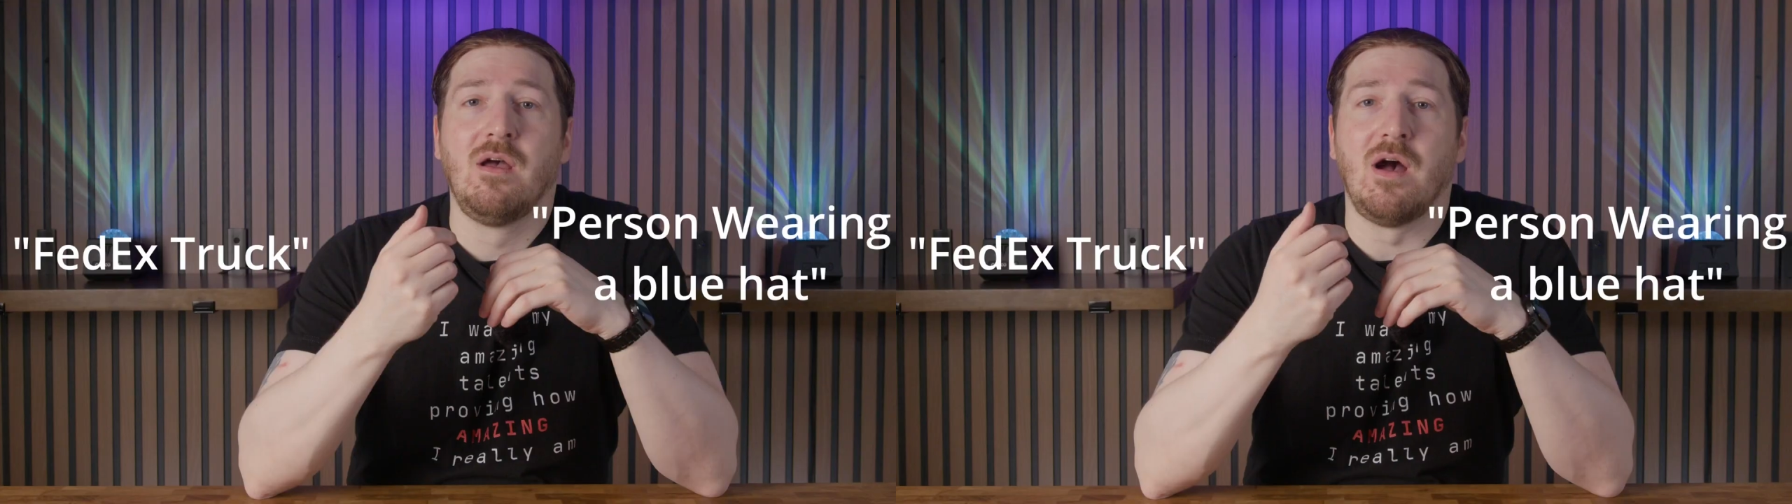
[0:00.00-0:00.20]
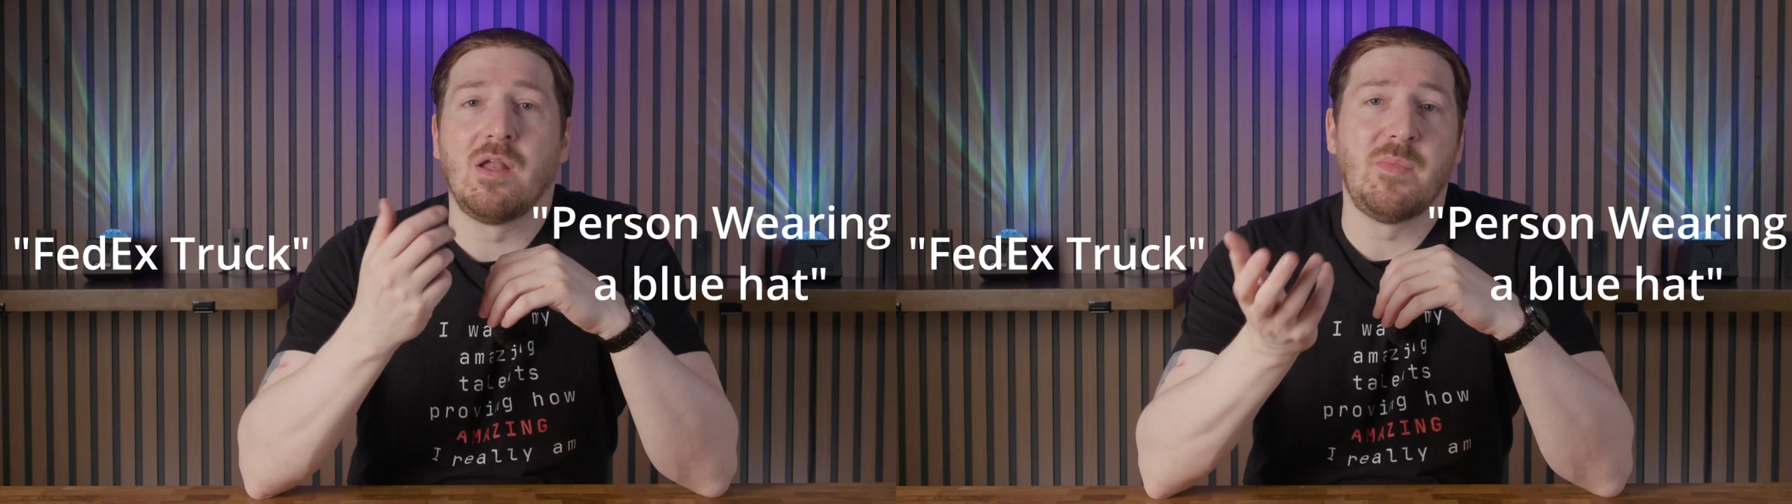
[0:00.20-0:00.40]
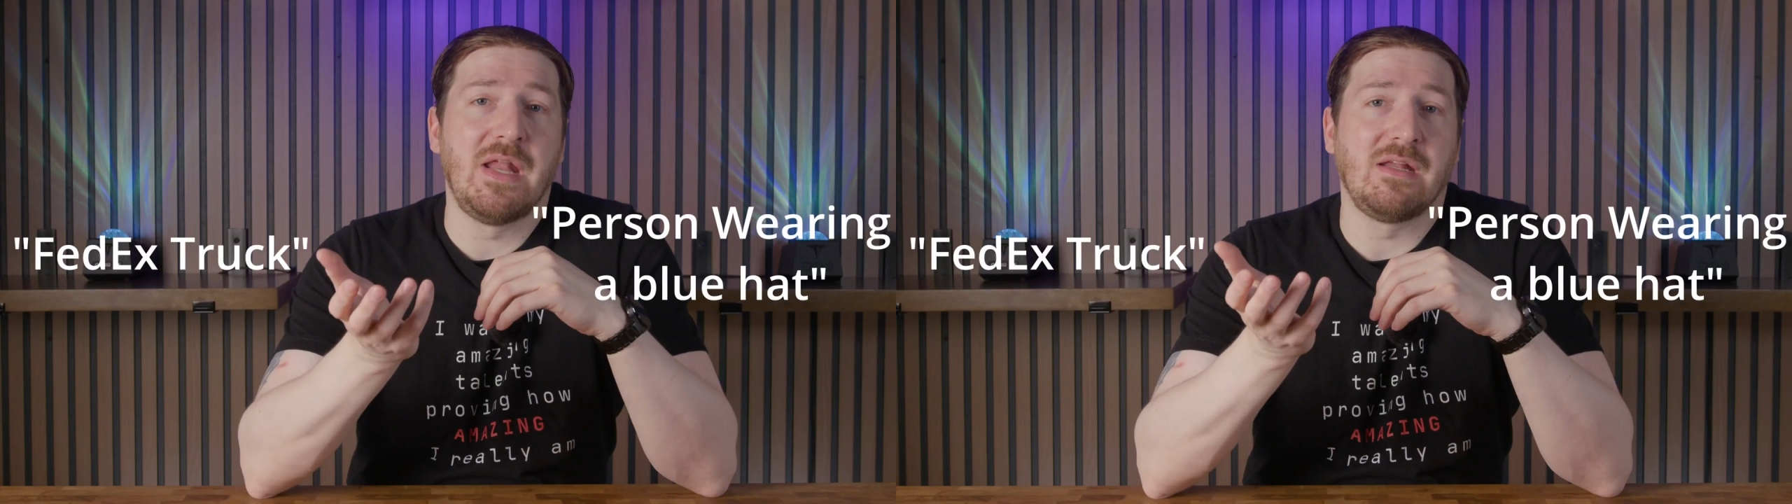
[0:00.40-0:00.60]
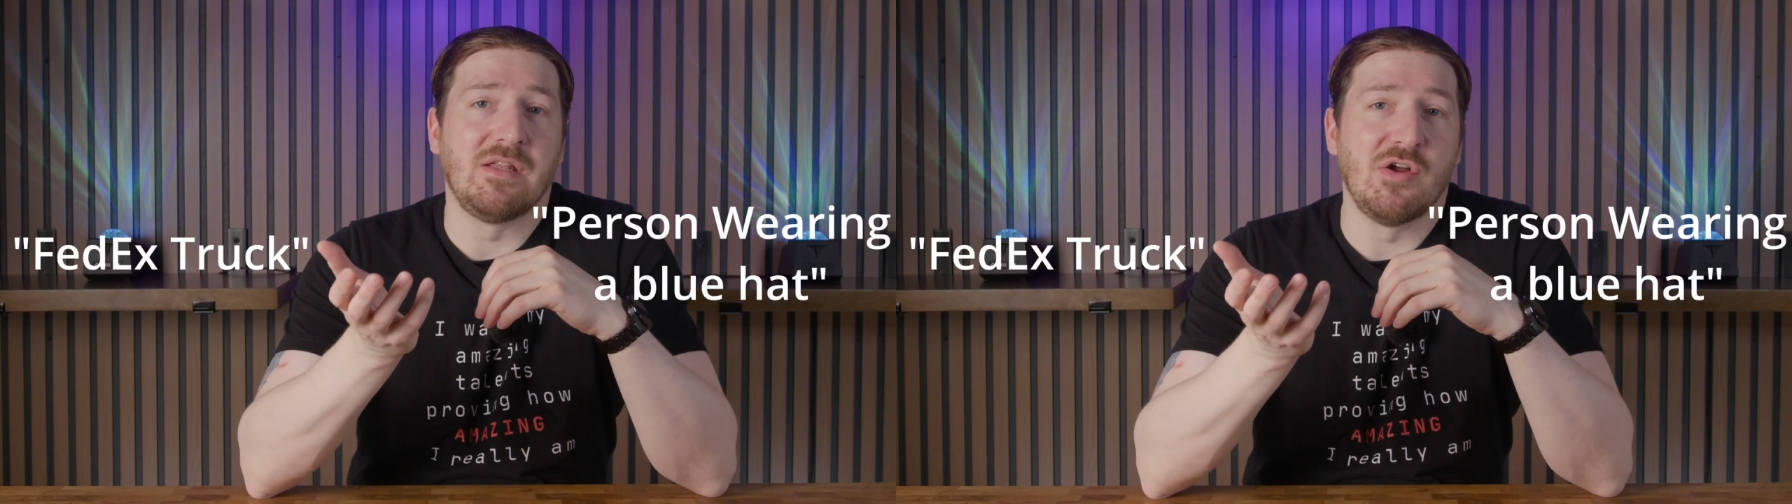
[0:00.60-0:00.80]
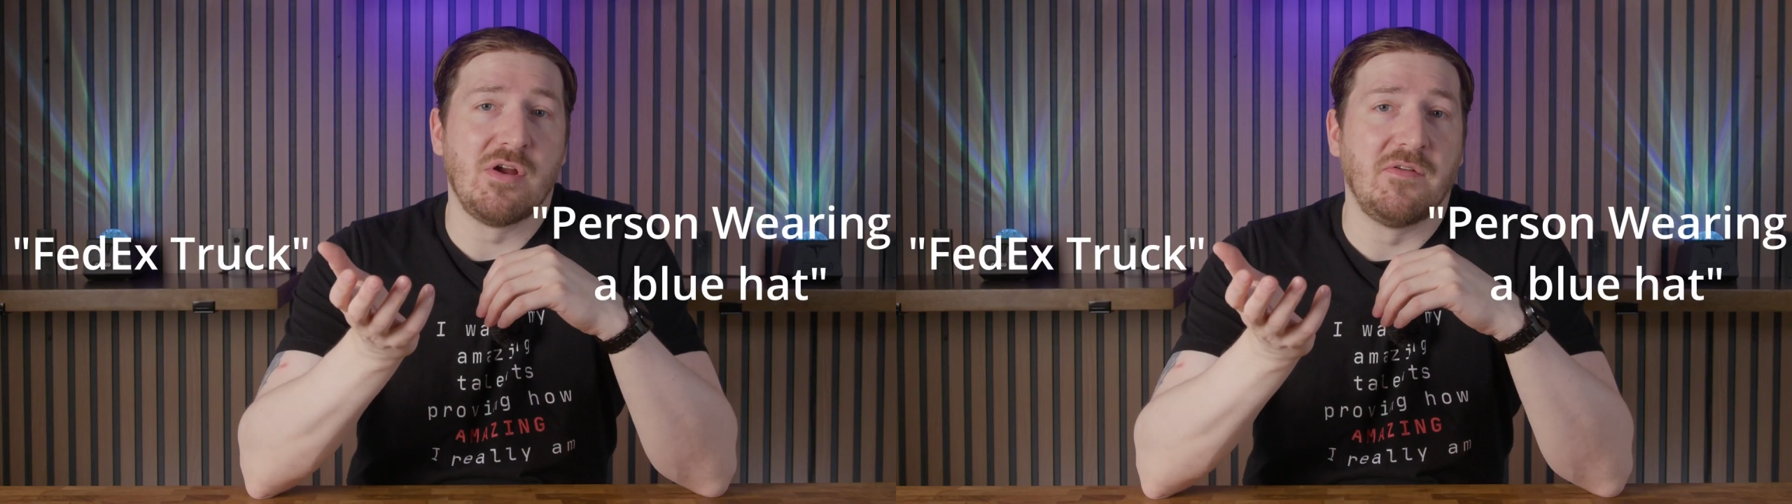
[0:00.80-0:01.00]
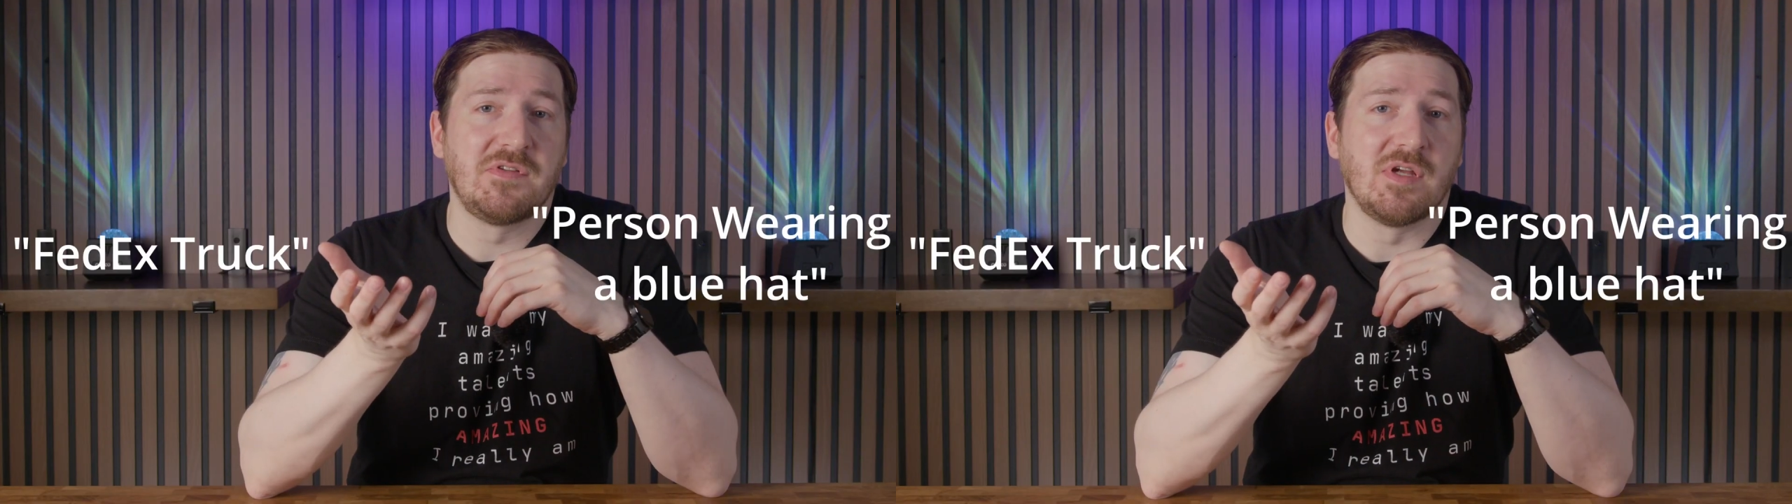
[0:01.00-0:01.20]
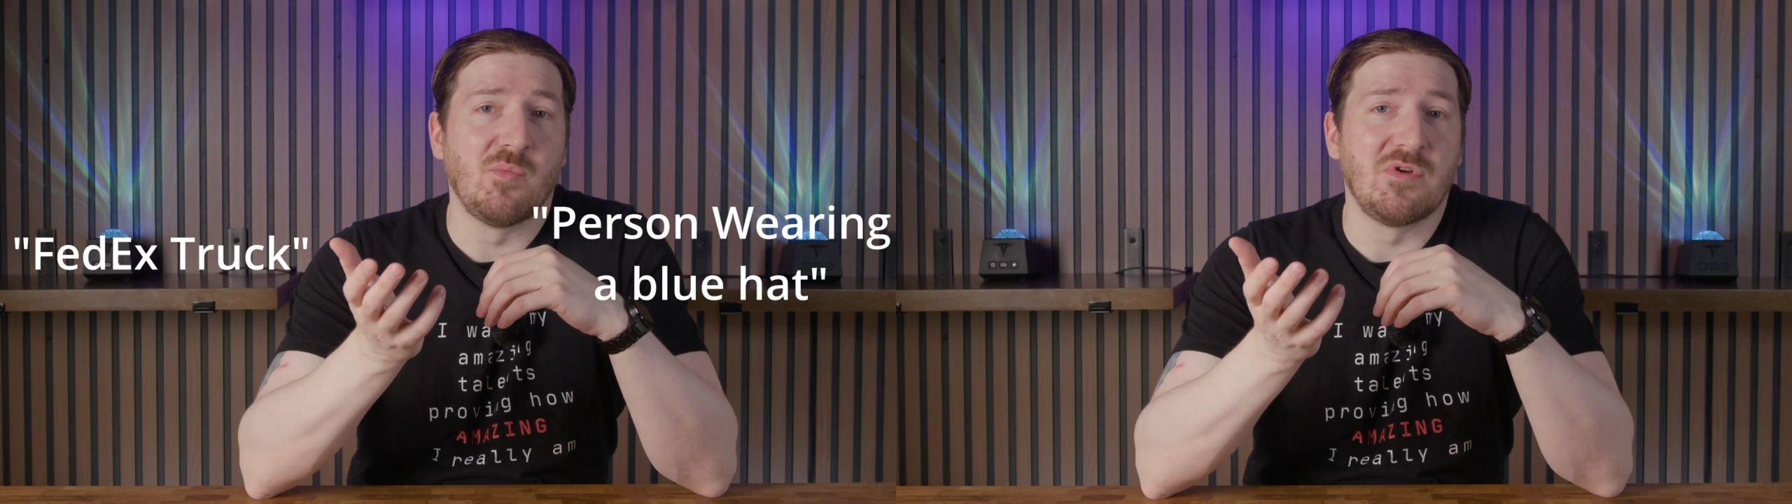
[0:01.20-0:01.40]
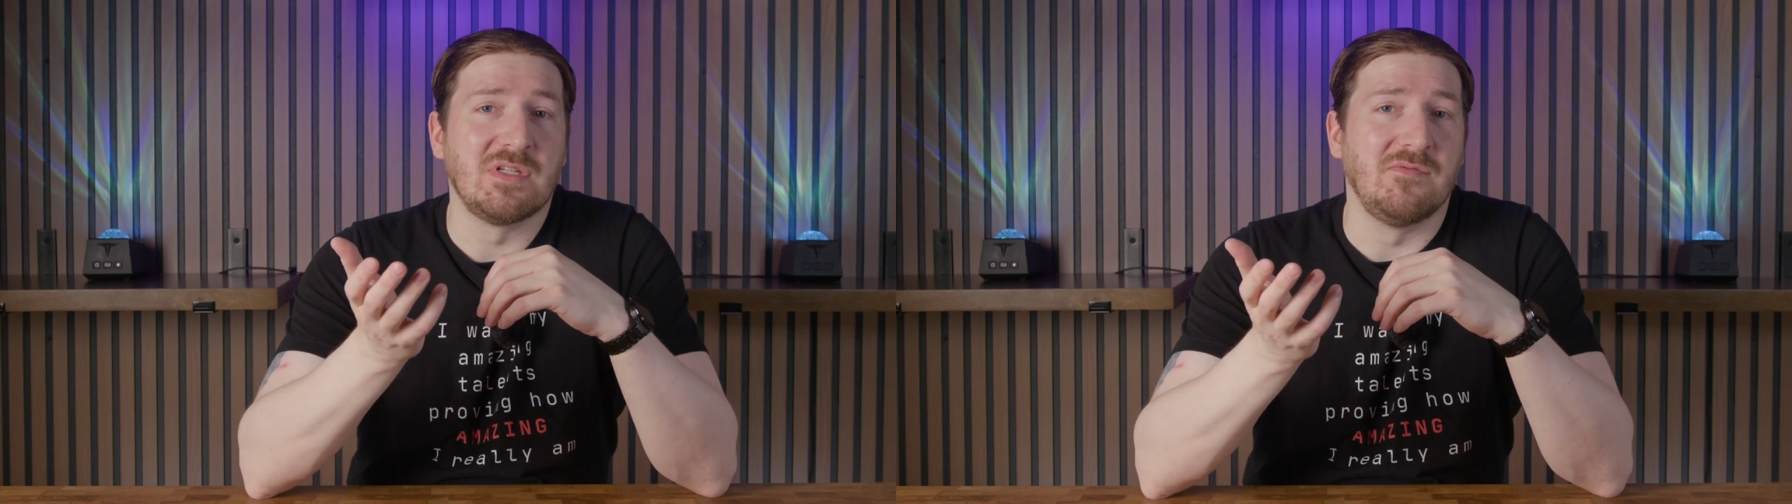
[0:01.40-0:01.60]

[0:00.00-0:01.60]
automatic narrative summaries